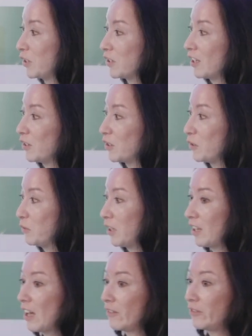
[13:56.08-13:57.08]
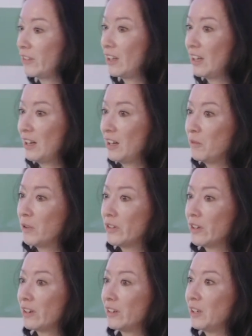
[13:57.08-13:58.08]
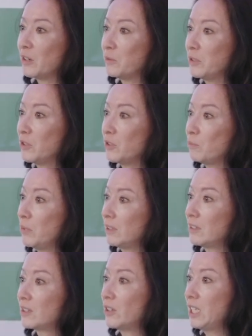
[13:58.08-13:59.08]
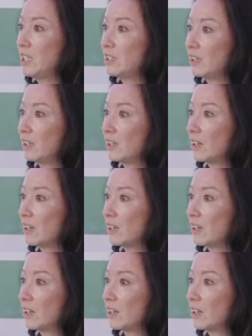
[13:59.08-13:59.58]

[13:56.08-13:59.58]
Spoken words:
discussion we can have, whether we should build strategic